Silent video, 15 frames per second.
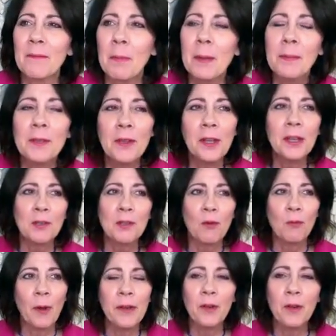people think
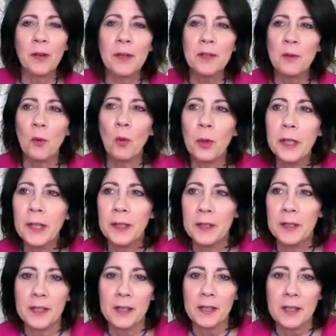surrender is a
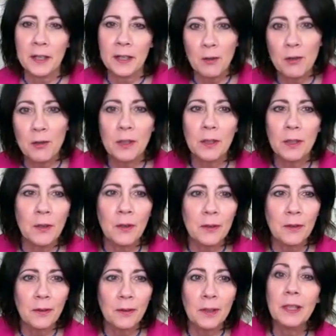weakness like you're you're
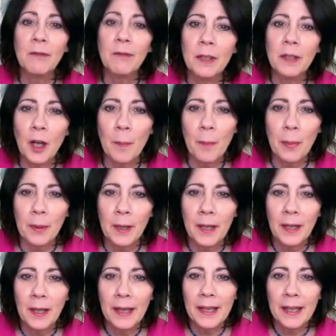giving up
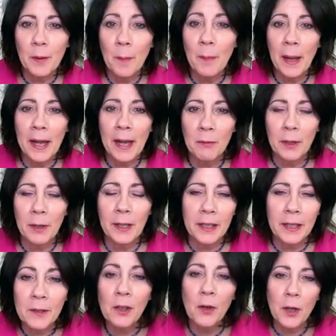in a bad way like
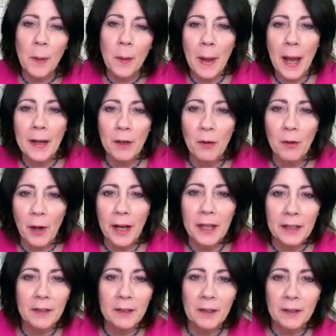in, you're in a battle right
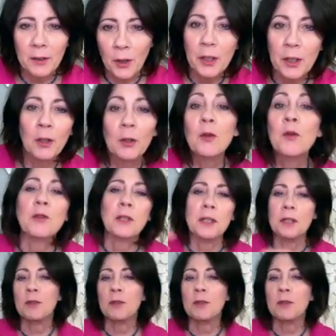and you're going to lose because